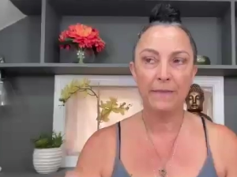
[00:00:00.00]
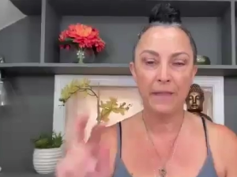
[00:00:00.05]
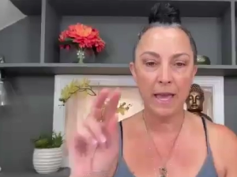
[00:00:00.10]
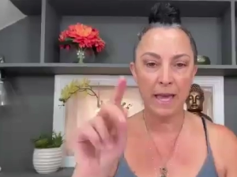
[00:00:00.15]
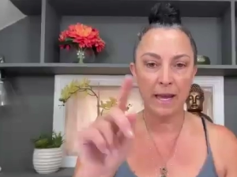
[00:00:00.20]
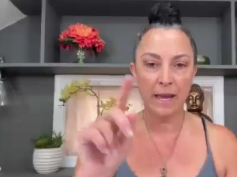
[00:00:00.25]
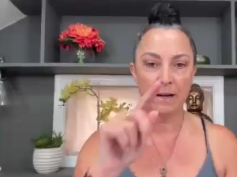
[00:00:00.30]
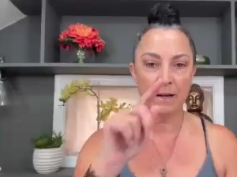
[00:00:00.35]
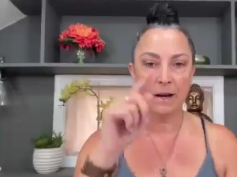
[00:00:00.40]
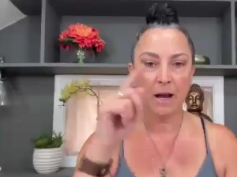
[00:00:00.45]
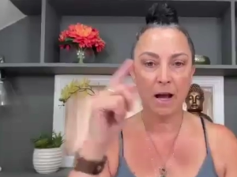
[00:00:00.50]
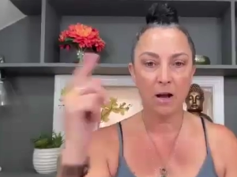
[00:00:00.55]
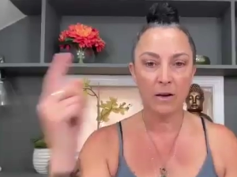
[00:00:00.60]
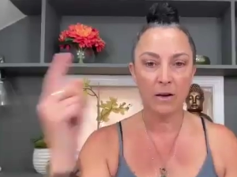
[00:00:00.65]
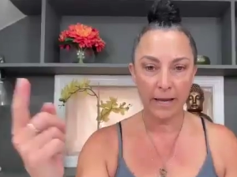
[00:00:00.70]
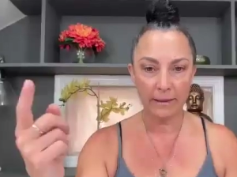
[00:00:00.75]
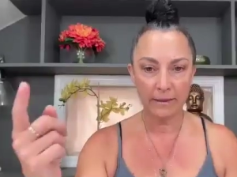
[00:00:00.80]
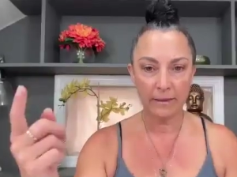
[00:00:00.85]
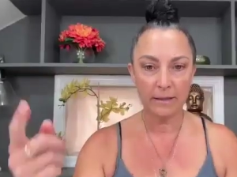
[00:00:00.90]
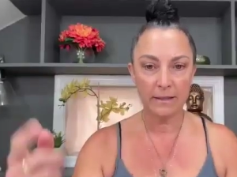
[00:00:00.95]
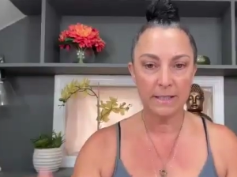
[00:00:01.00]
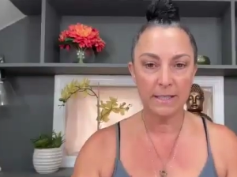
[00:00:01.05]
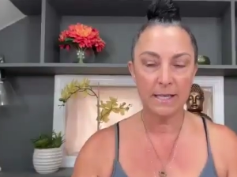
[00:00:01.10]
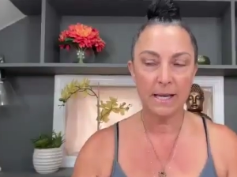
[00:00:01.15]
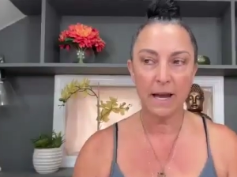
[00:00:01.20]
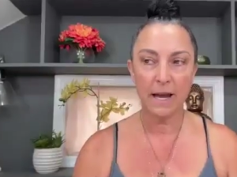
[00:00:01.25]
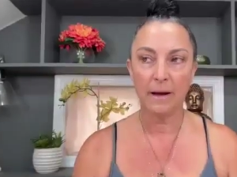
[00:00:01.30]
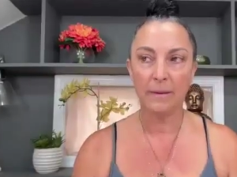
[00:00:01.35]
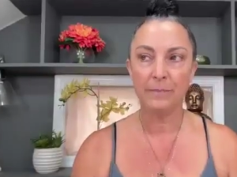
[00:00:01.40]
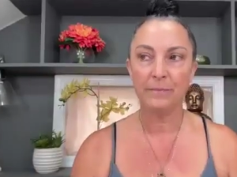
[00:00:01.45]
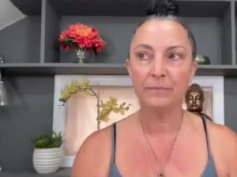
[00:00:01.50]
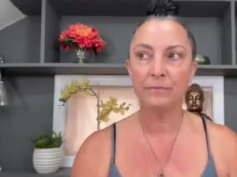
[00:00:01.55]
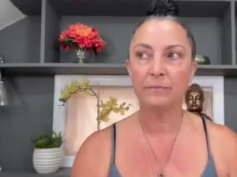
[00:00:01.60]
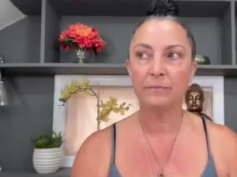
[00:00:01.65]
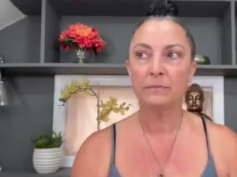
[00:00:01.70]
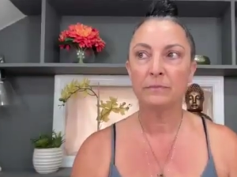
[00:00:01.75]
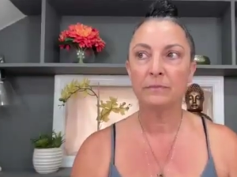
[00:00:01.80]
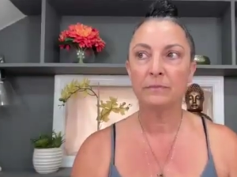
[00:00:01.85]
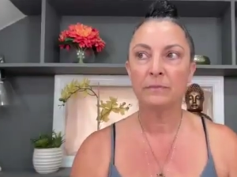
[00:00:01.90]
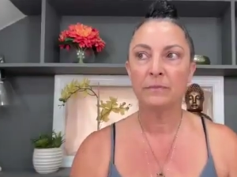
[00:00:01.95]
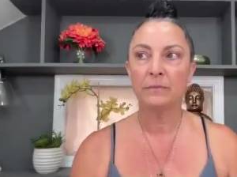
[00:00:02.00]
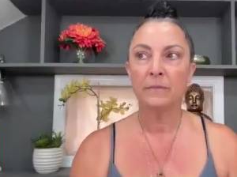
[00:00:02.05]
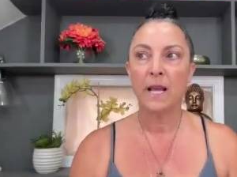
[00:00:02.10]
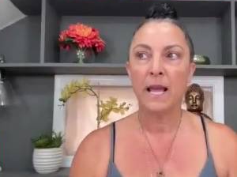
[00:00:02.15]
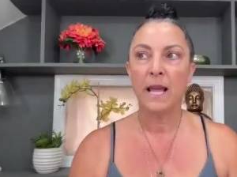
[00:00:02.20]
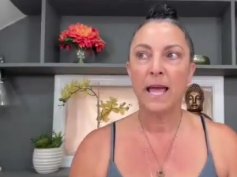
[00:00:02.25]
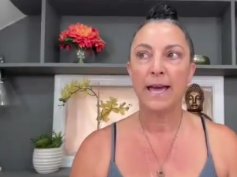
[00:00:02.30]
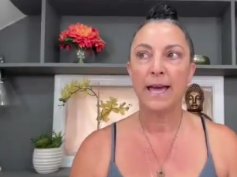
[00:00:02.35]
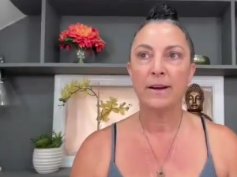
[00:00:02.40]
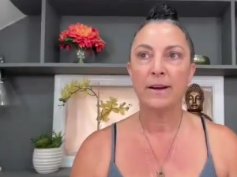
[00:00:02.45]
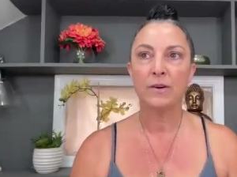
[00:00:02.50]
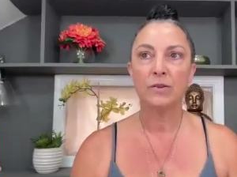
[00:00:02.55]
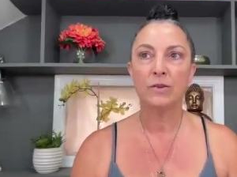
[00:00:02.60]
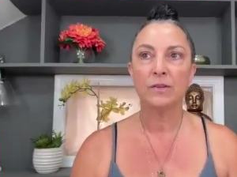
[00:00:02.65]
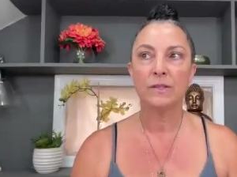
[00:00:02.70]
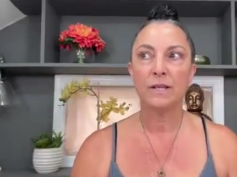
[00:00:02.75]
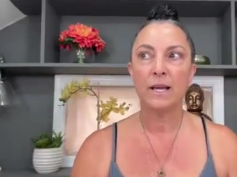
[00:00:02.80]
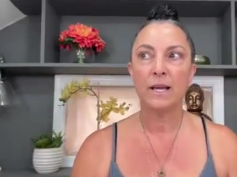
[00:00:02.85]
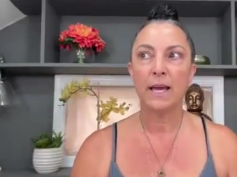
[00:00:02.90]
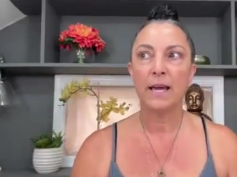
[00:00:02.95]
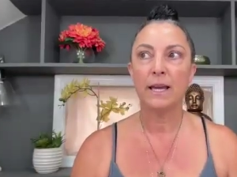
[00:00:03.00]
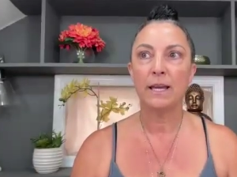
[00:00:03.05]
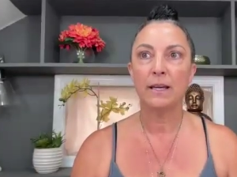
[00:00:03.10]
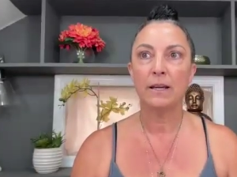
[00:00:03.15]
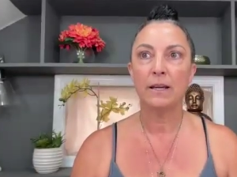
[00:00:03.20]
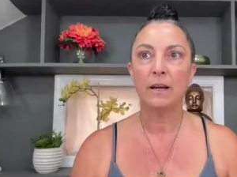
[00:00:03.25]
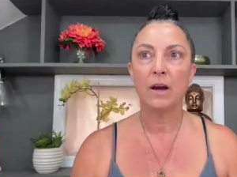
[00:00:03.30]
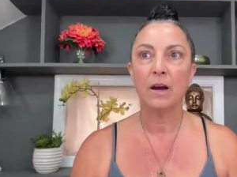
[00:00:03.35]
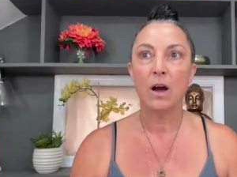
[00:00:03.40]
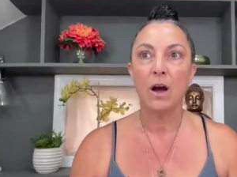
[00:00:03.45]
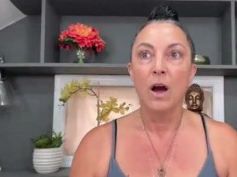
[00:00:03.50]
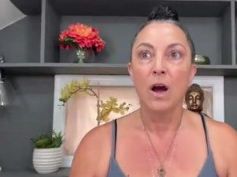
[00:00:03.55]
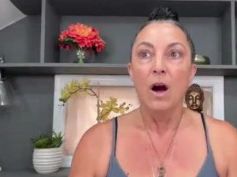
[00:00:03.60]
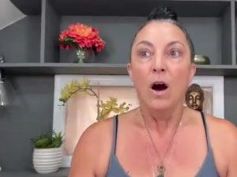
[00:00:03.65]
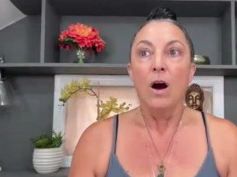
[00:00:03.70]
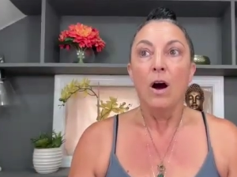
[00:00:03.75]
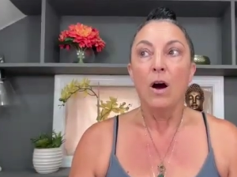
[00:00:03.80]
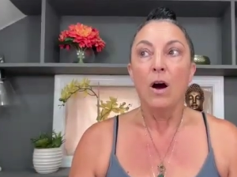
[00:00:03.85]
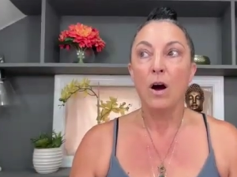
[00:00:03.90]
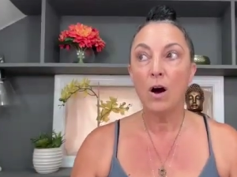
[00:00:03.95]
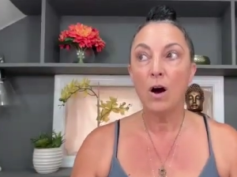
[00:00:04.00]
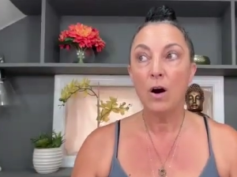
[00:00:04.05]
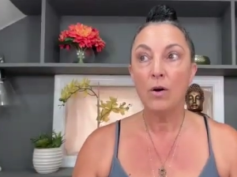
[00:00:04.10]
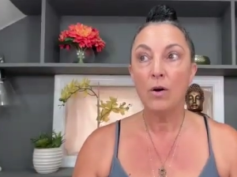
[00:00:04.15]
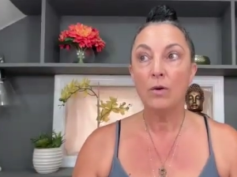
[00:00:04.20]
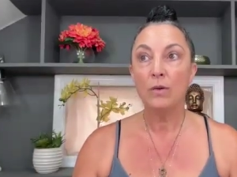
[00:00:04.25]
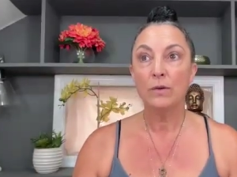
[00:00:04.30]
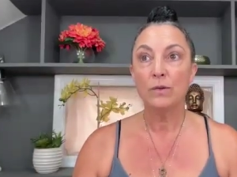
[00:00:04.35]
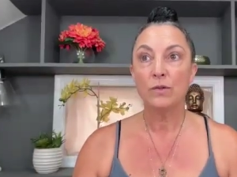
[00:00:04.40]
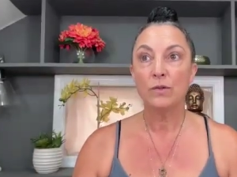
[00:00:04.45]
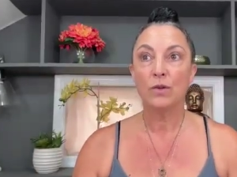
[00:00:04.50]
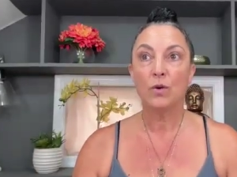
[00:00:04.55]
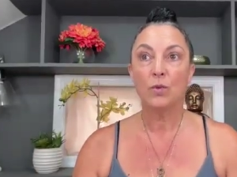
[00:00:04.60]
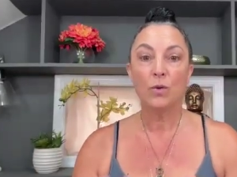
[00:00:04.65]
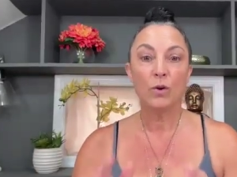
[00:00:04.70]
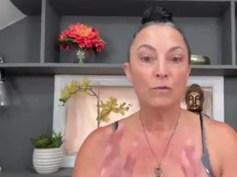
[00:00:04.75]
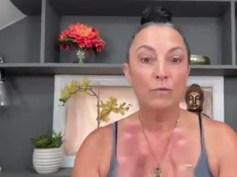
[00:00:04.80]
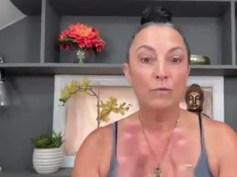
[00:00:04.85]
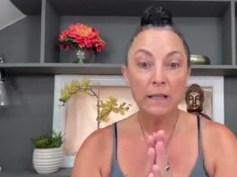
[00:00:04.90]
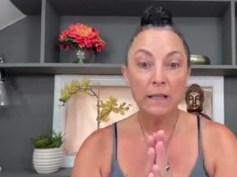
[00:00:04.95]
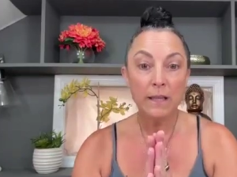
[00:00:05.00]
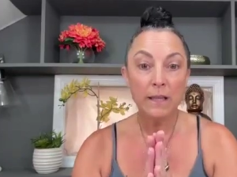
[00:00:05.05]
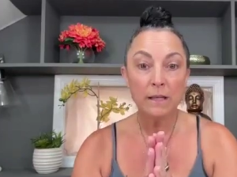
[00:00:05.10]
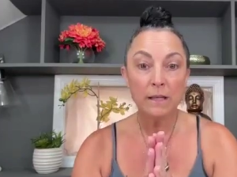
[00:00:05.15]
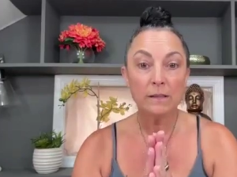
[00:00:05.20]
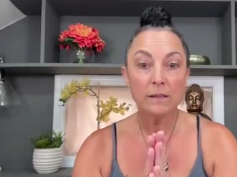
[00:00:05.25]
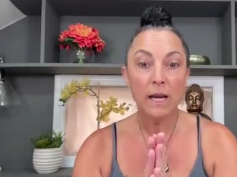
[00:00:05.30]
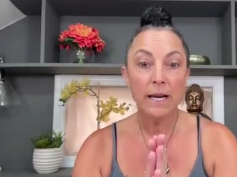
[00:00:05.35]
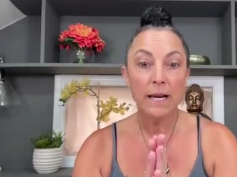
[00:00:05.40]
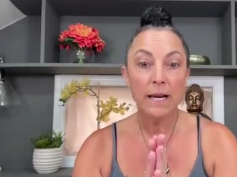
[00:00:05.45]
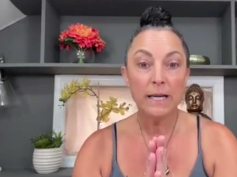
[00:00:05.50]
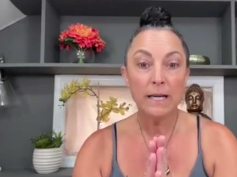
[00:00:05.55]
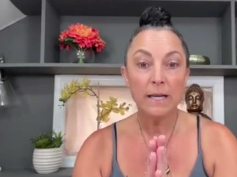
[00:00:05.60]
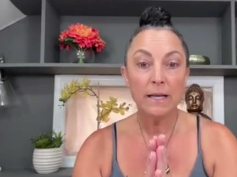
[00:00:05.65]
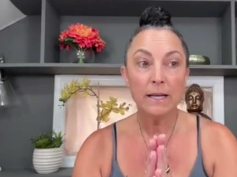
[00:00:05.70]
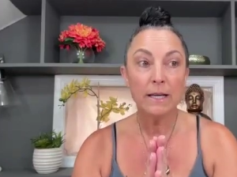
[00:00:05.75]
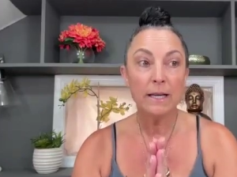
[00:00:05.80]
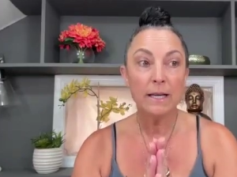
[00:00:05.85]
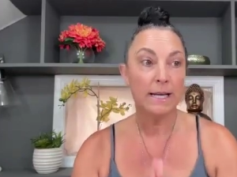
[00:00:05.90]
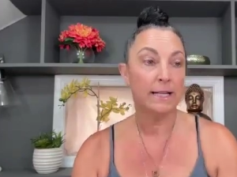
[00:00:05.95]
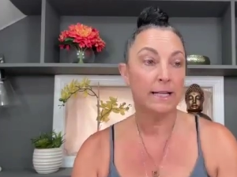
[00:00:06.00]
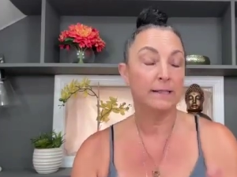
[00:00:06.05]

and then I'll get the DM and it'll say, oh, so we're really excited.